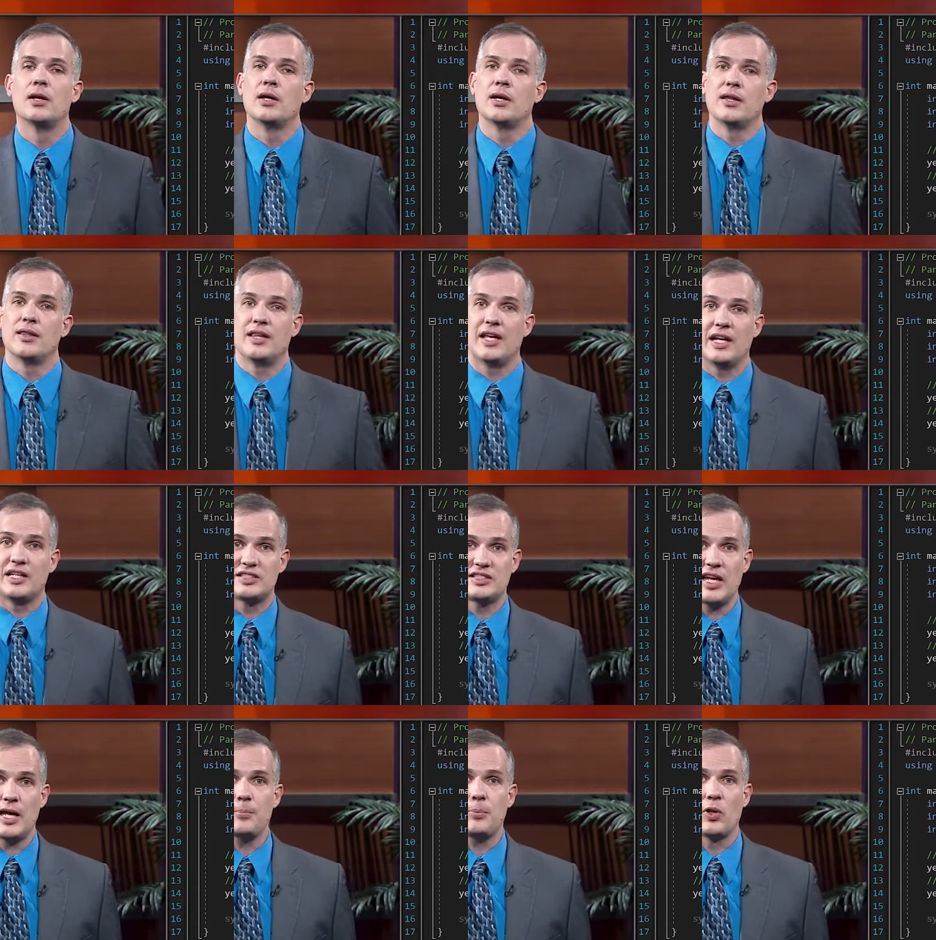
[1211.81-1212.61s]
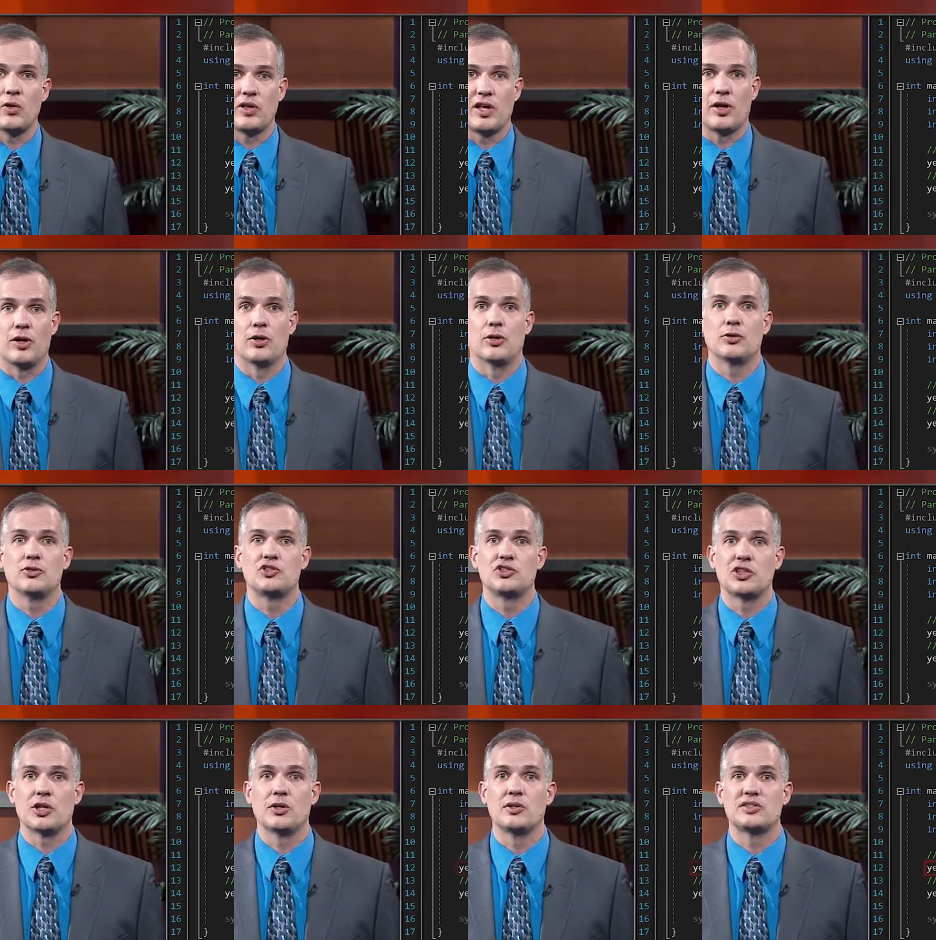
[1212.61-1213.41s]
The example code
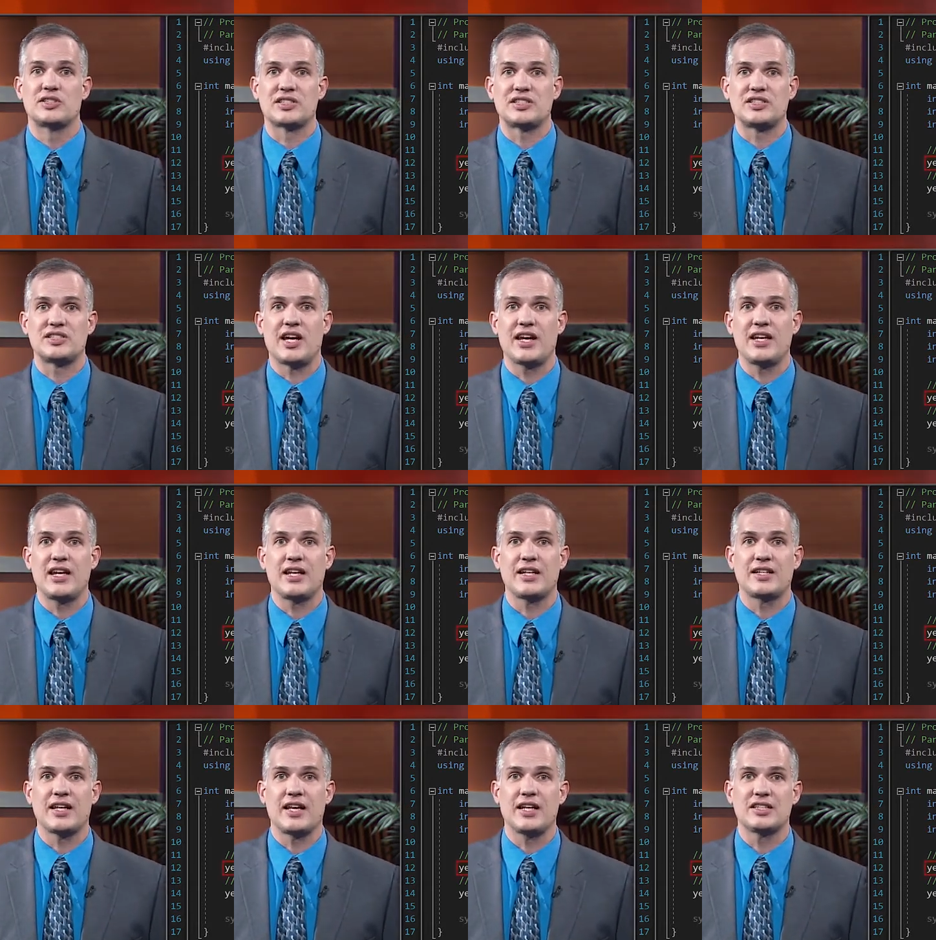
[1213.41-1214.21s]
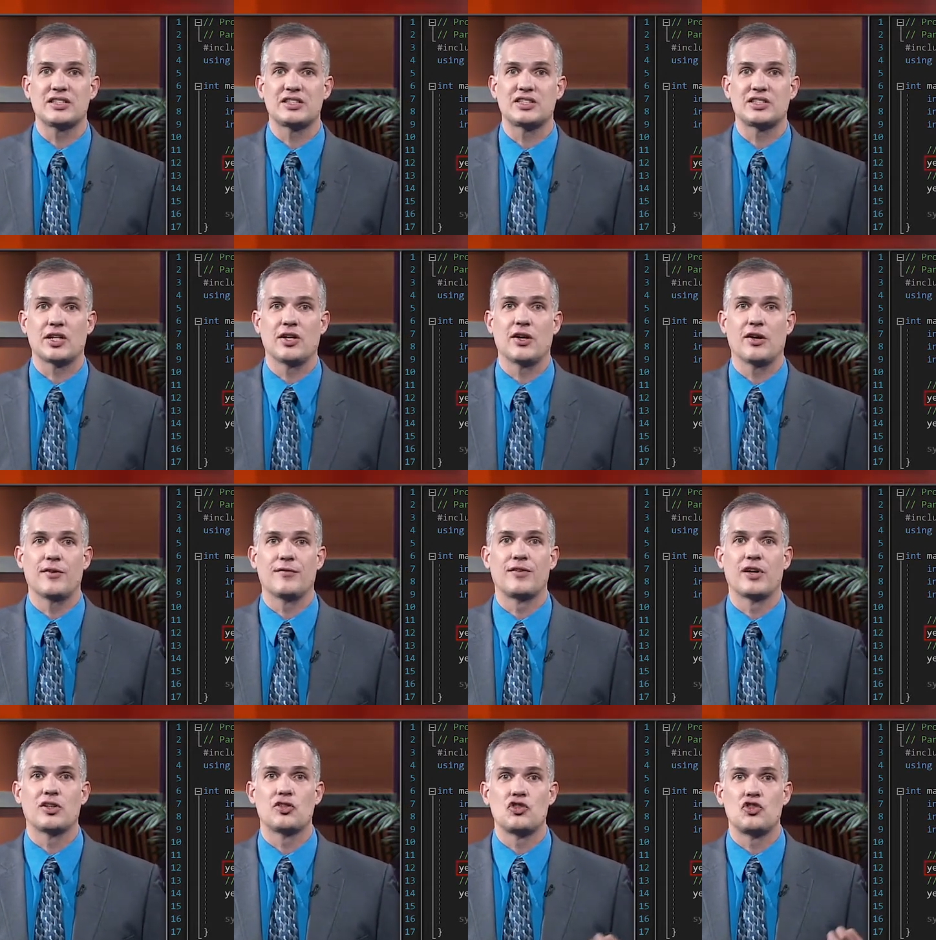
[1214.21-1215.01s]
shows assigning dates
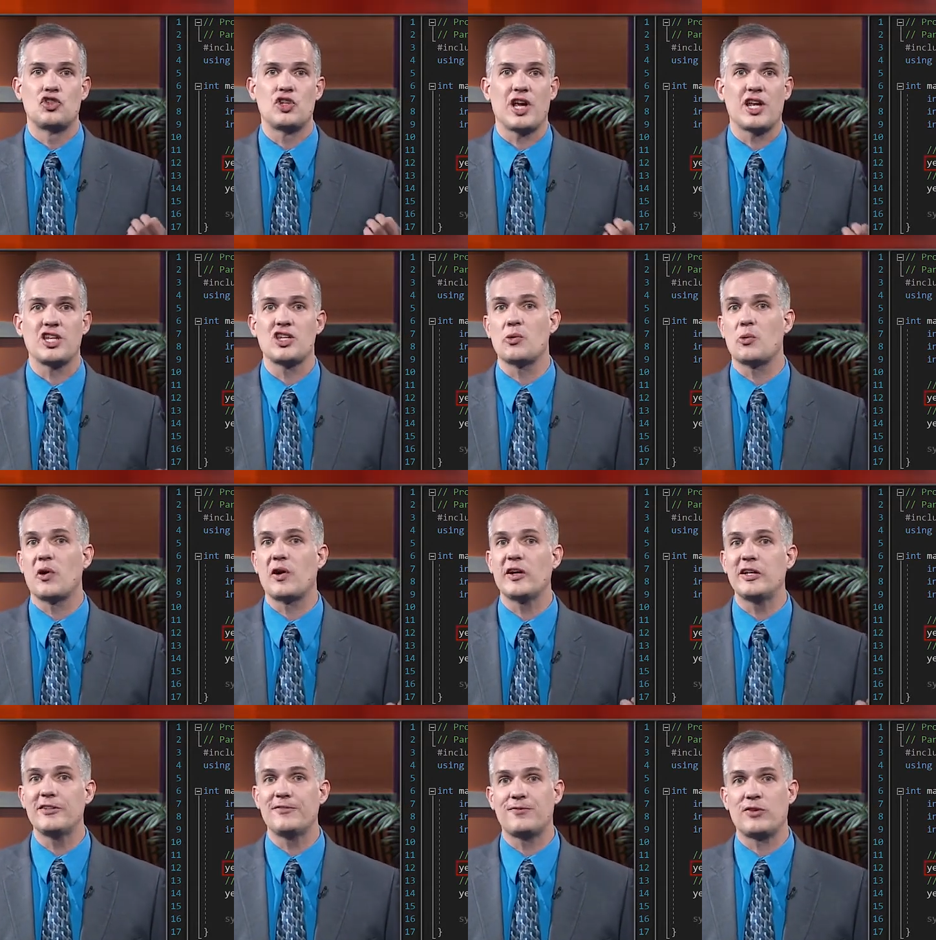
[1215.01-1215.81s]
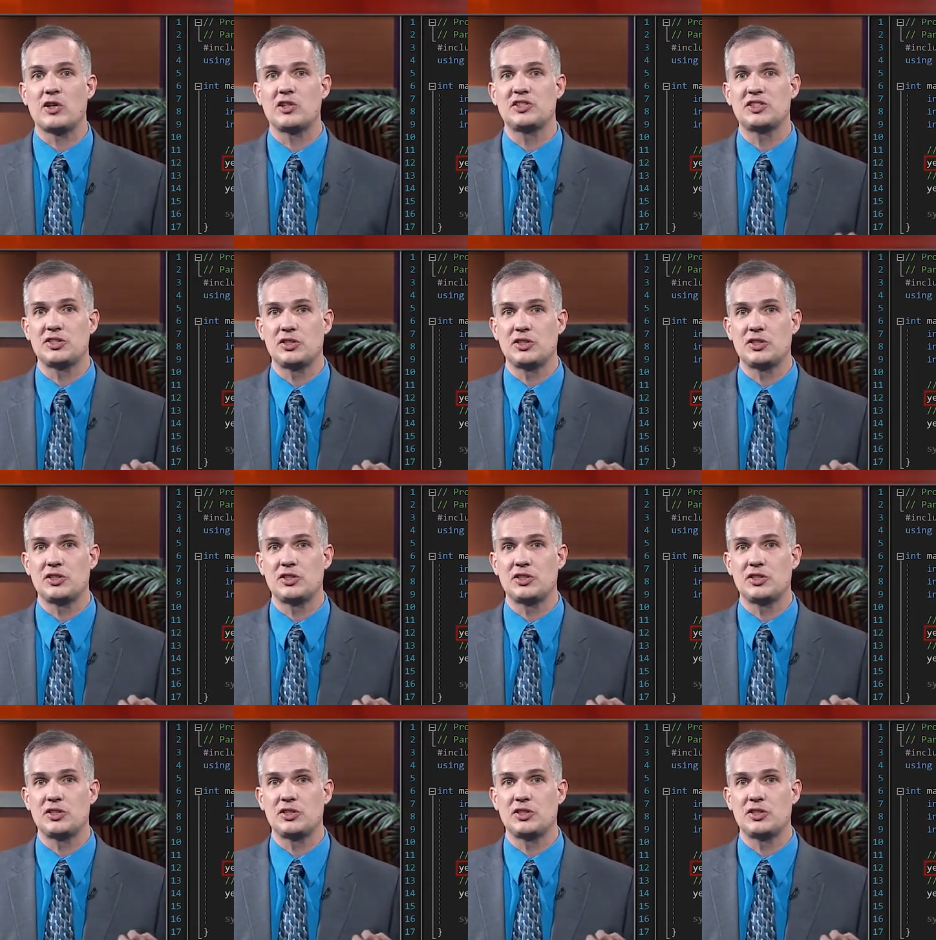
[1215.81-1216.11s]
of January 1st,